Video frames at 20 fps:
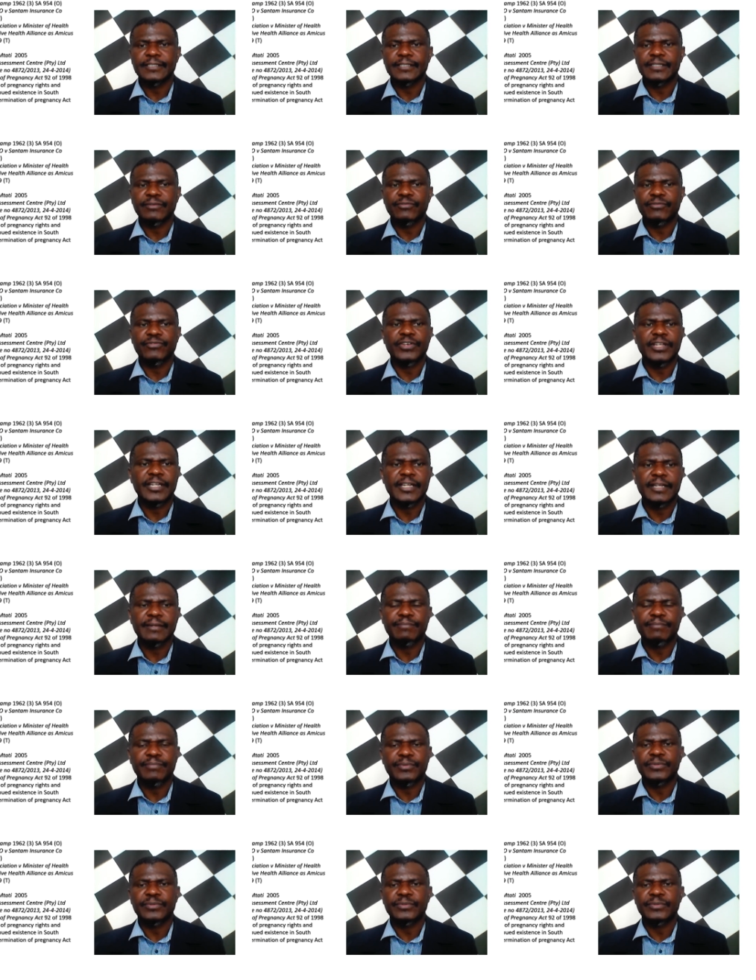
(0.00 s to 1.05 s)
is
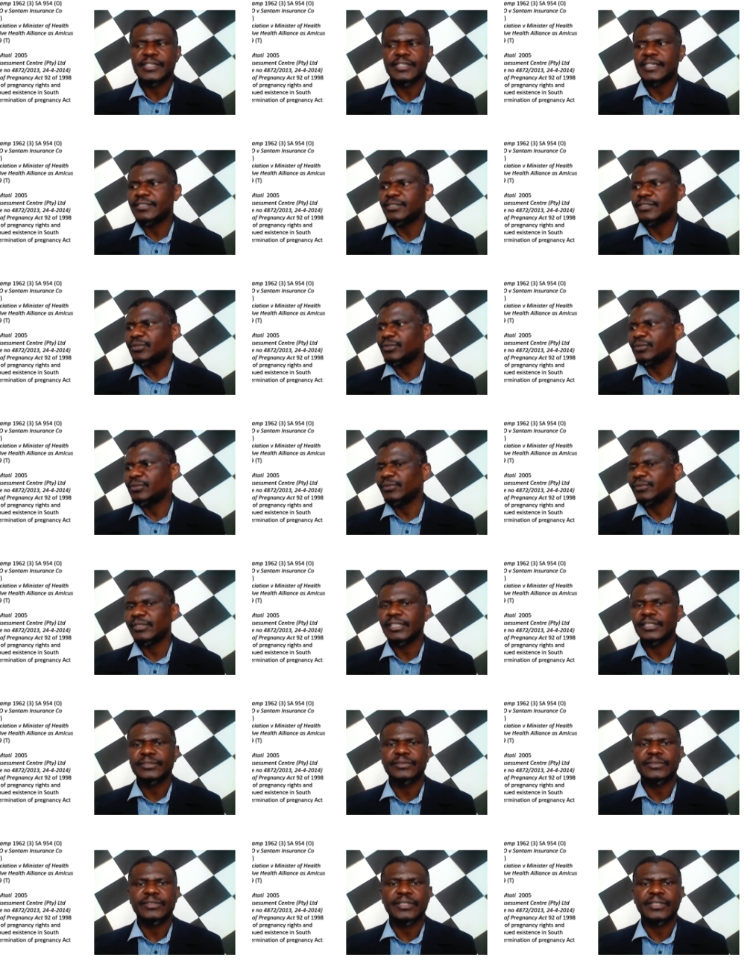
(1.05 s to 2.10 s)
available that you should
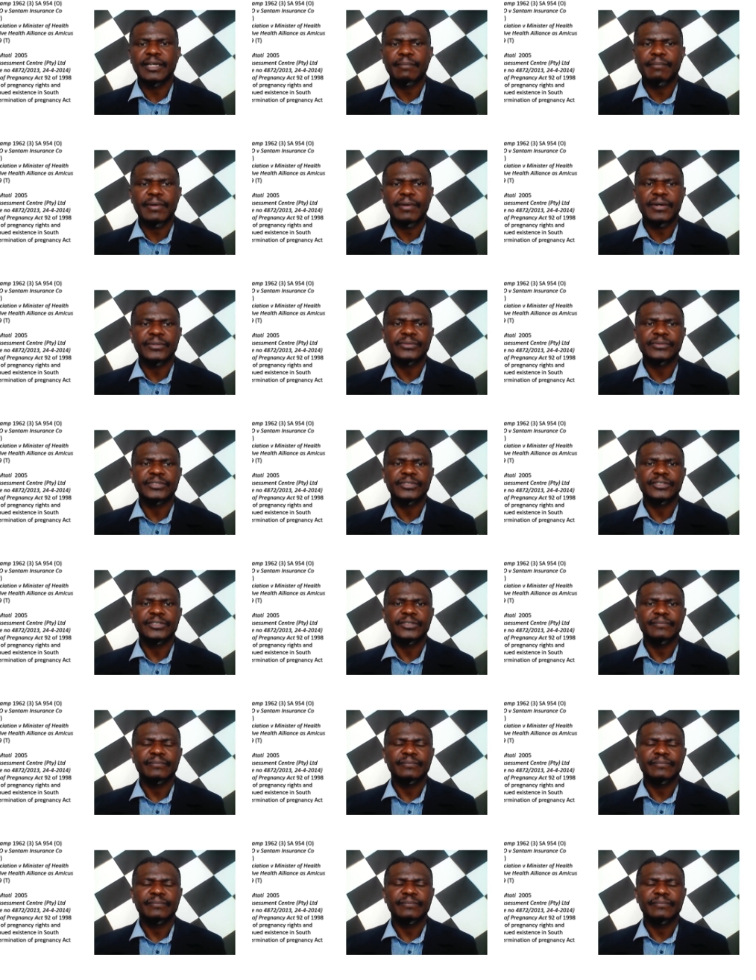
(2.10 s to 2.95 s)
just think about